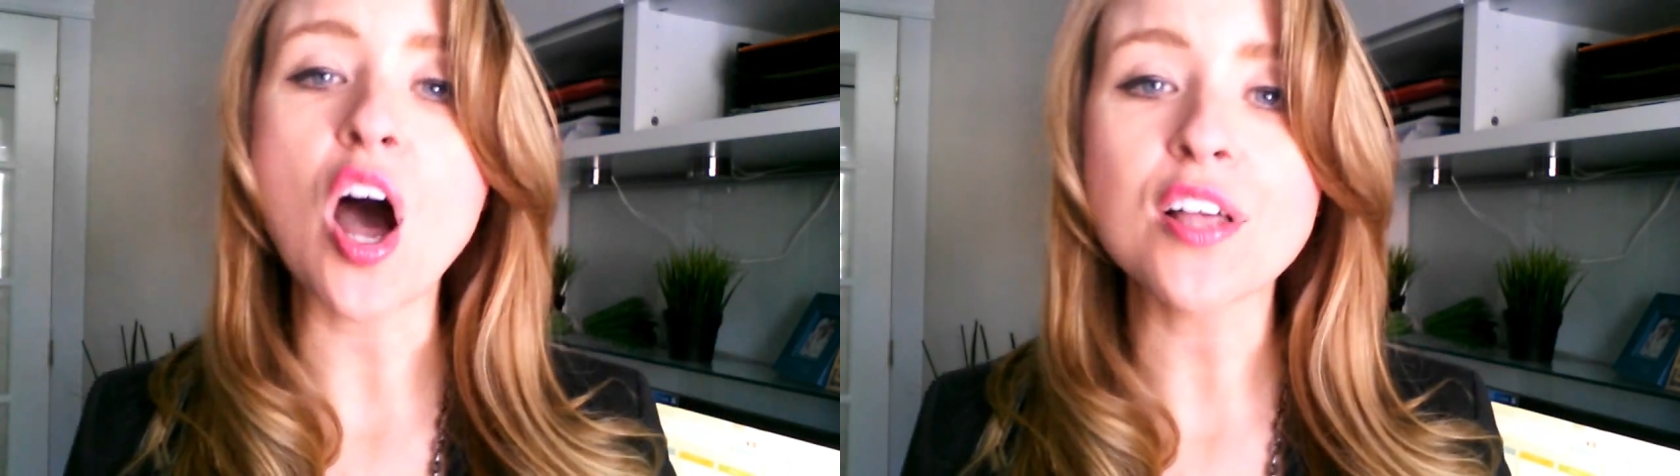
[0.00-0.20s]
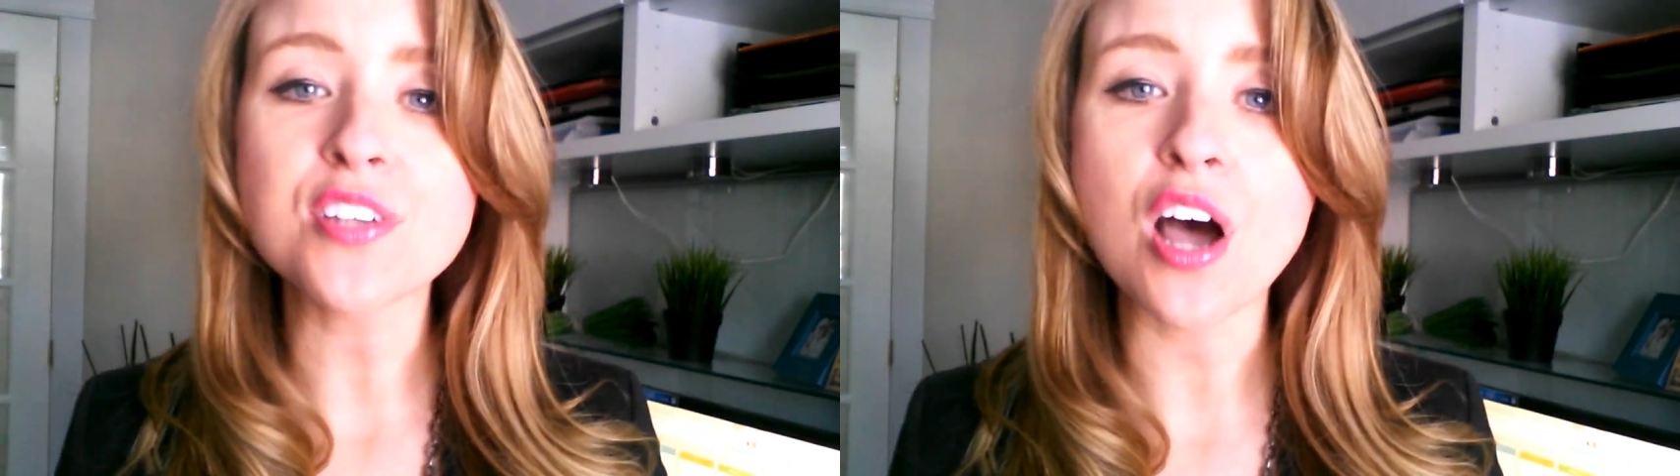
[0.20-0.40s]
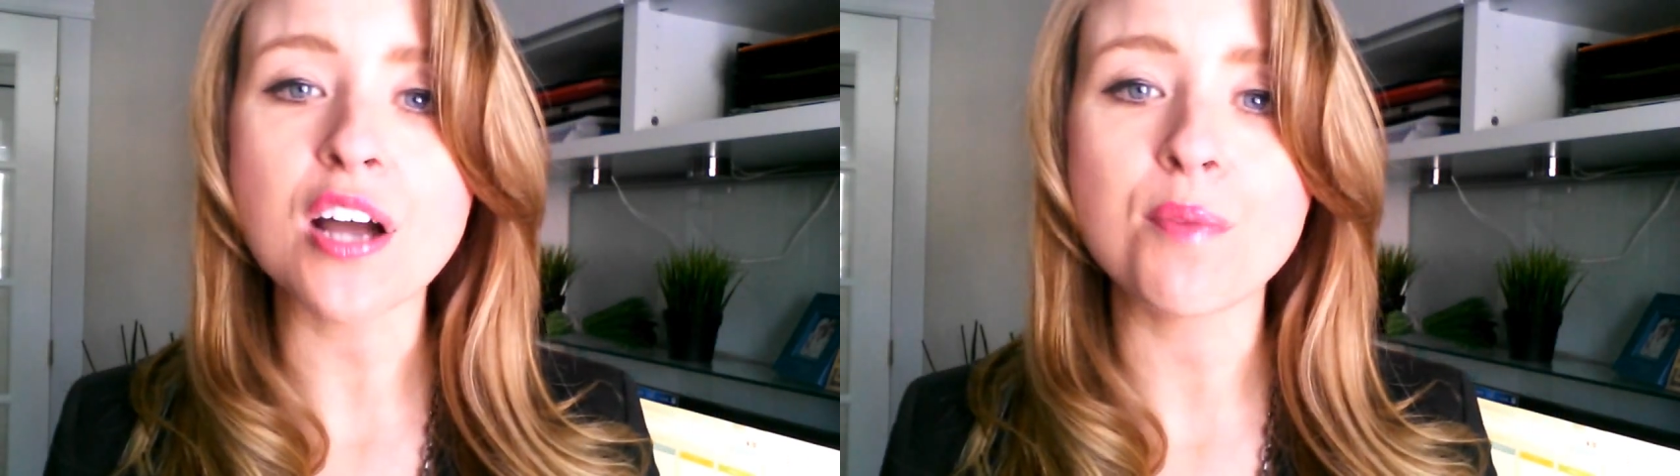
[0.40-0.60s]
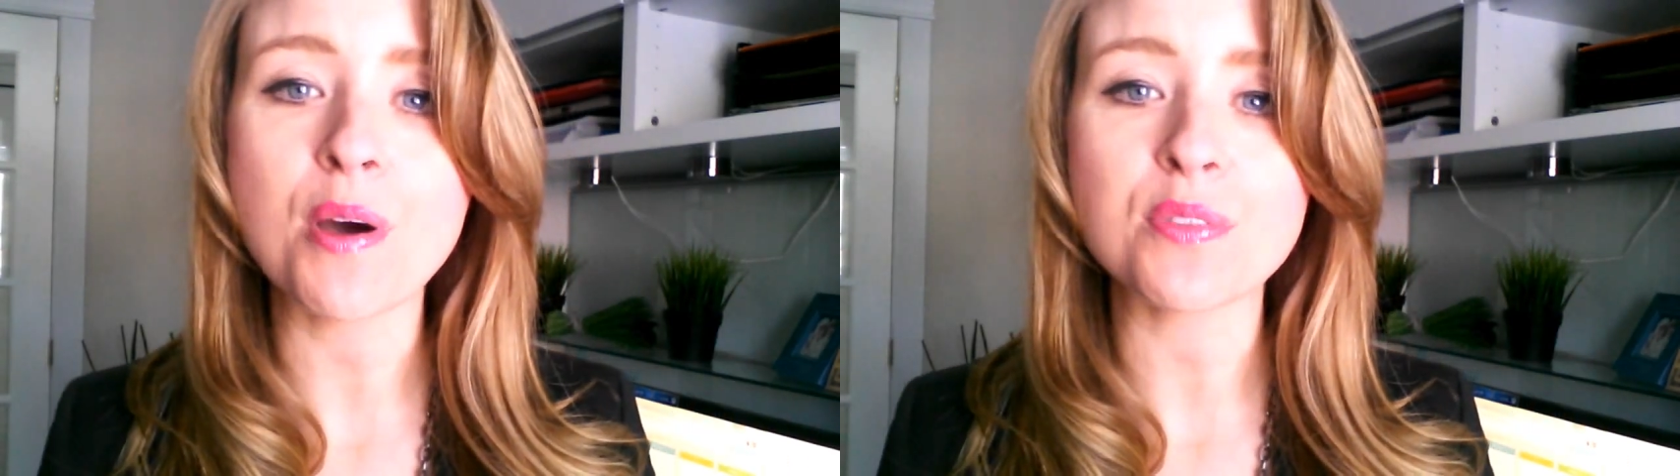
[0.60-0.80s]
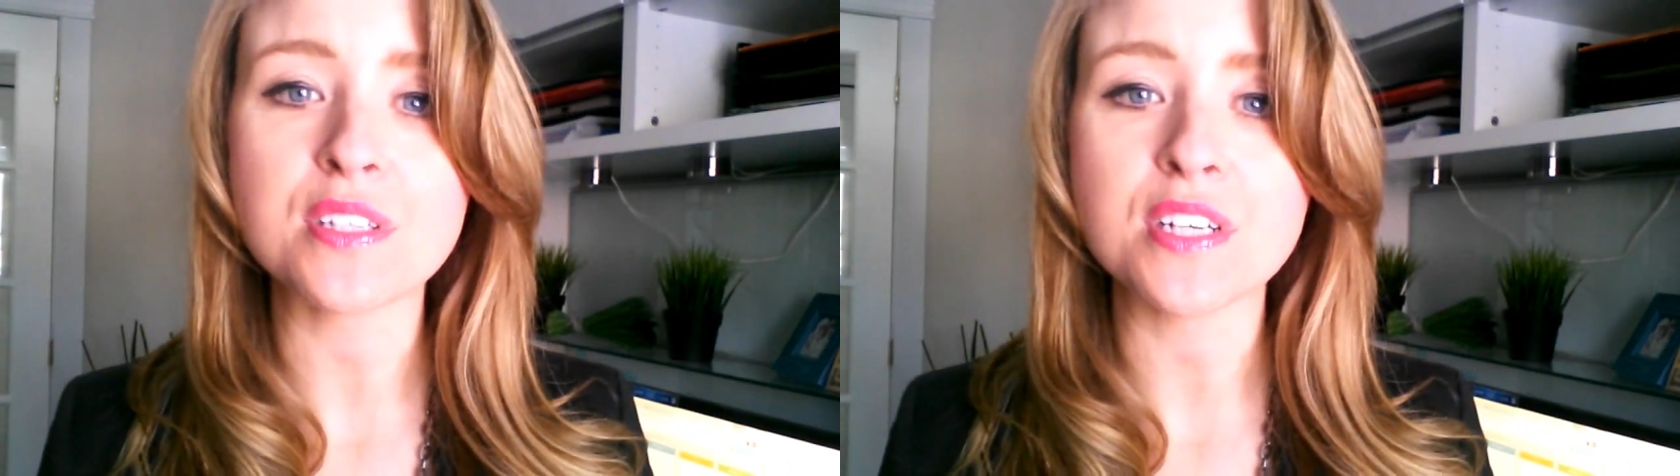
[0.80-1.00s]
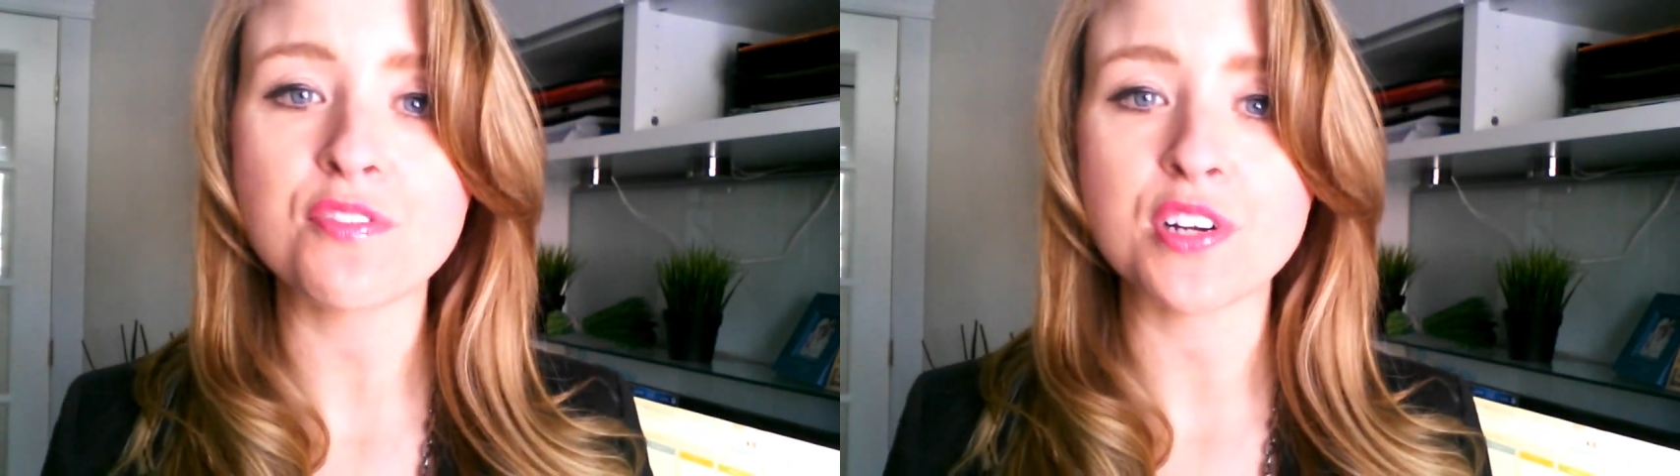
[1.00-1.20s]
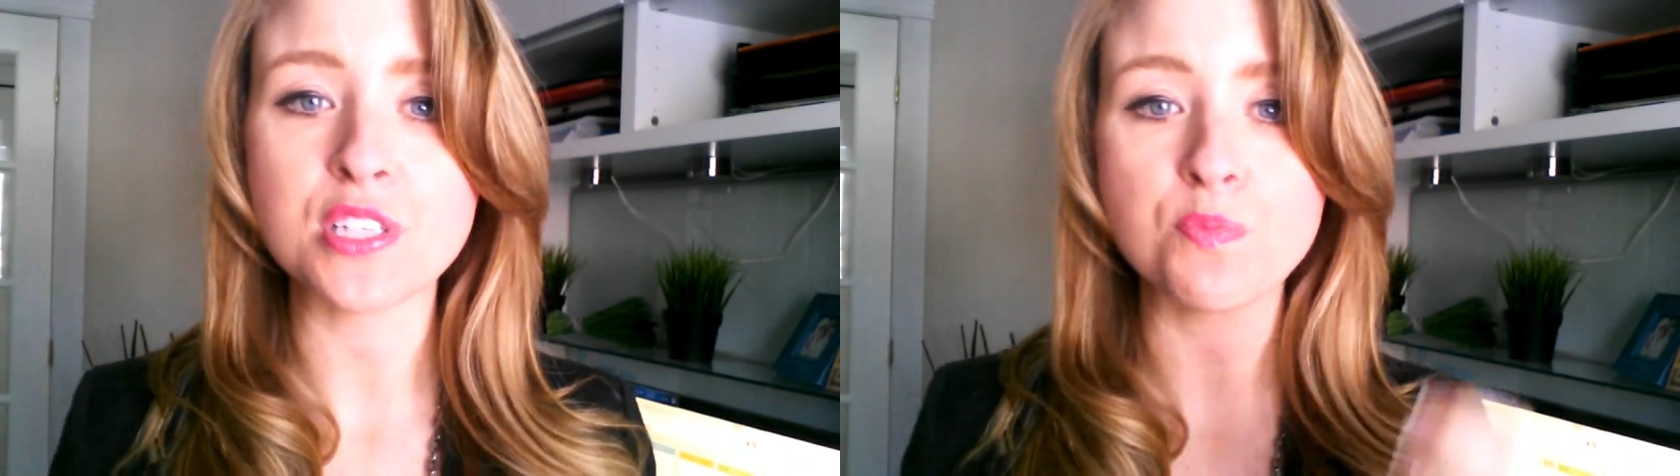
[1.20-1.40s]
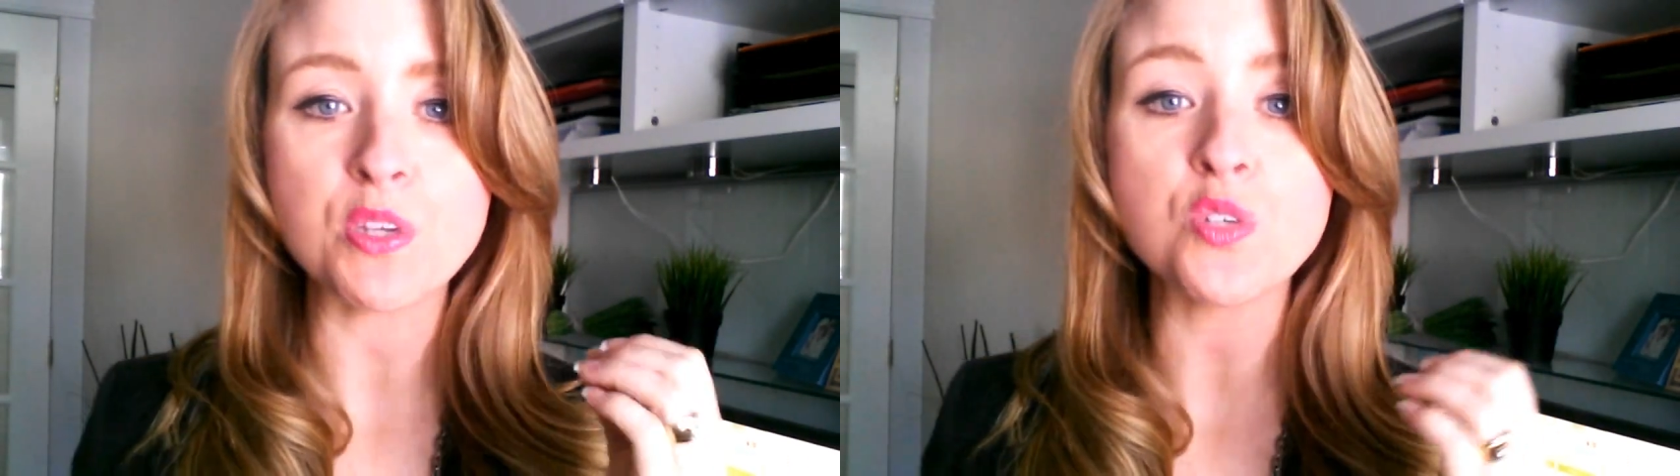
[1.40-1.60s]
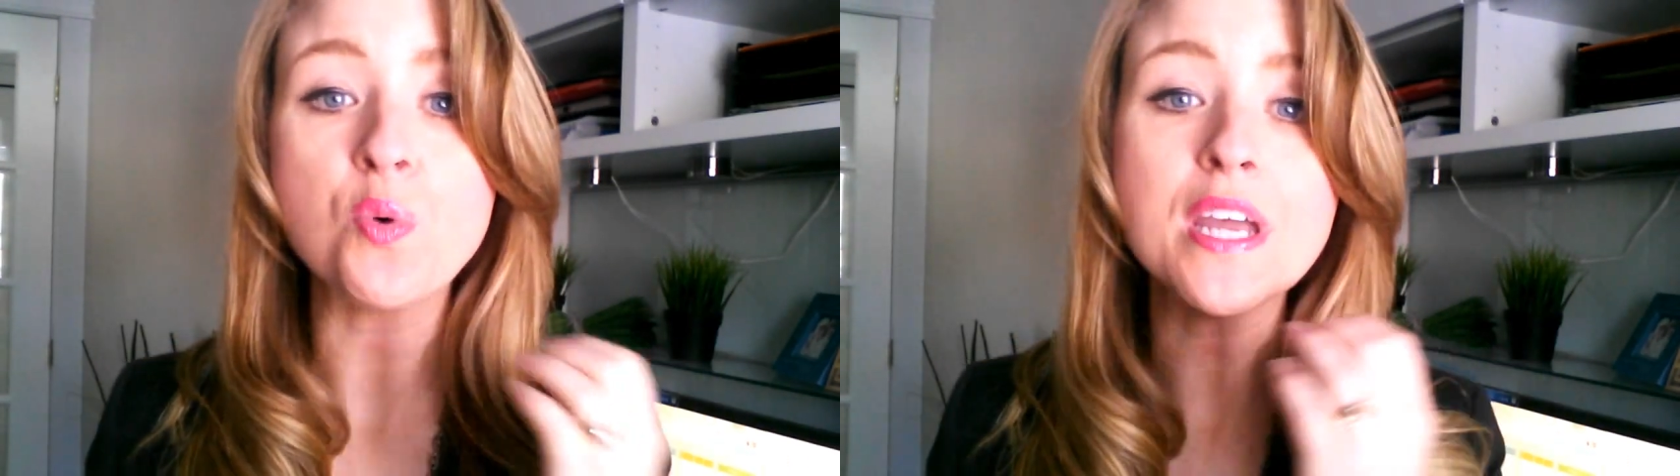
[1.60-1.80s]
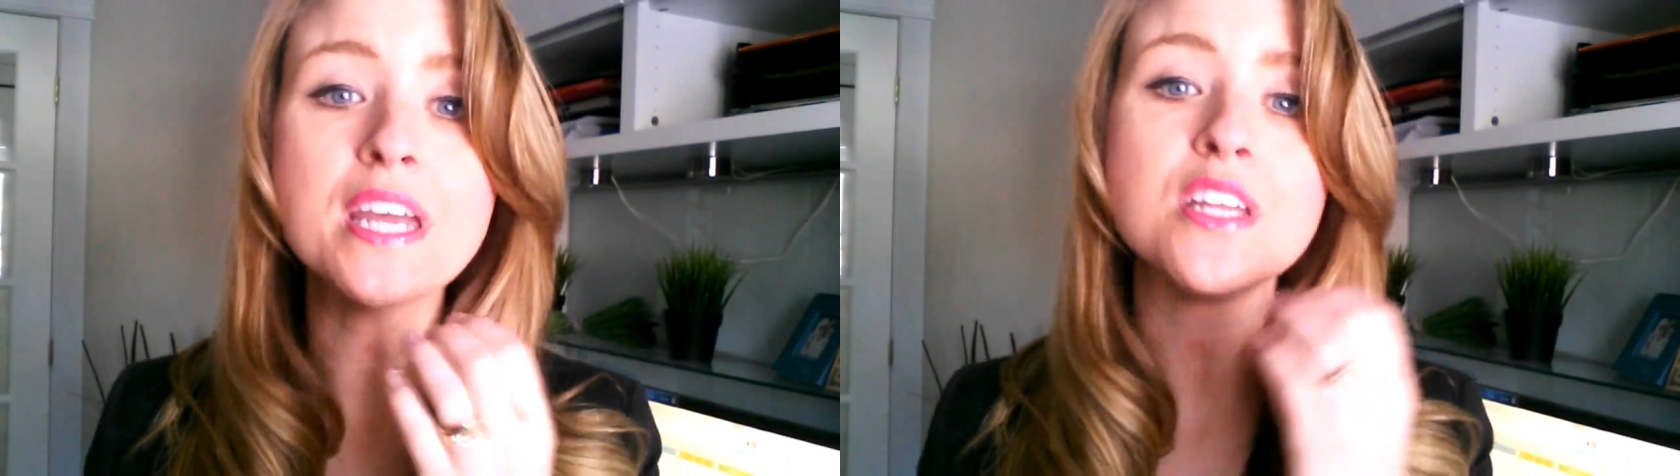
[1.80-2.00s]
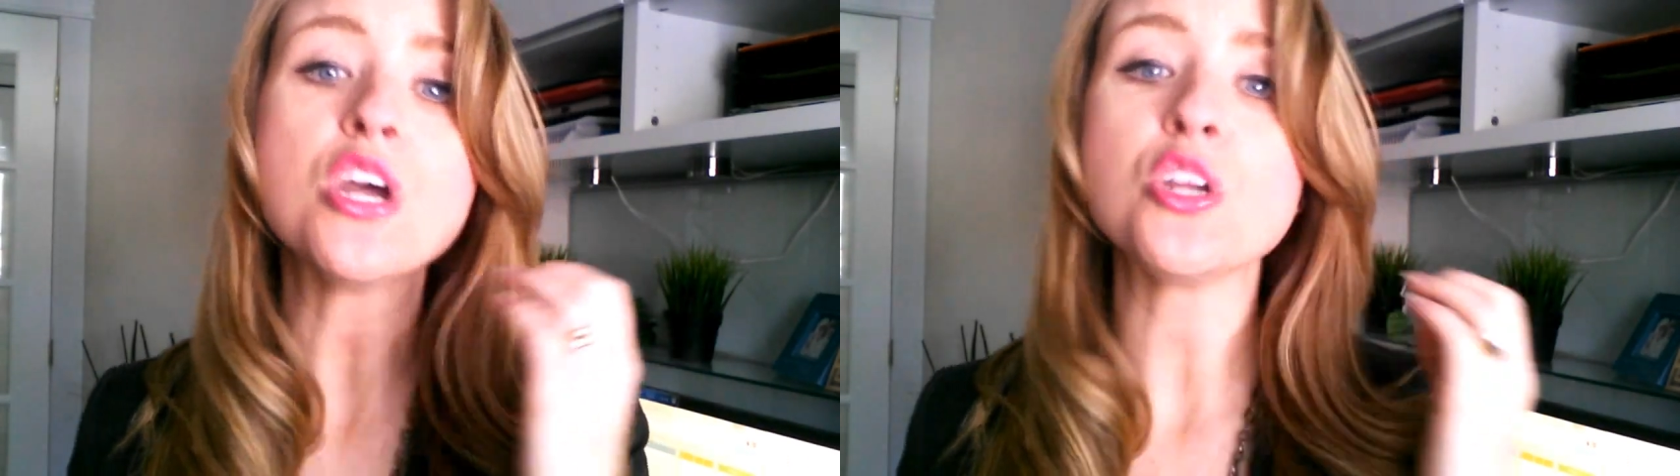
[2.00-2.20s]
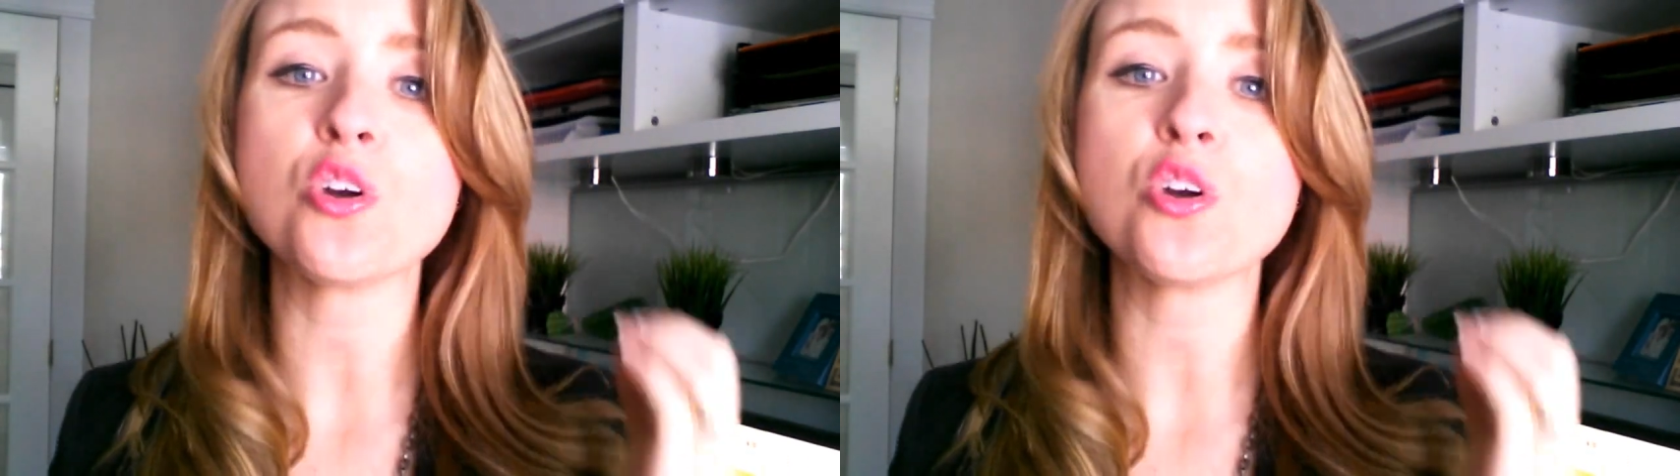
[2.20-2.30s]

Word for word: I'll talk about the difference between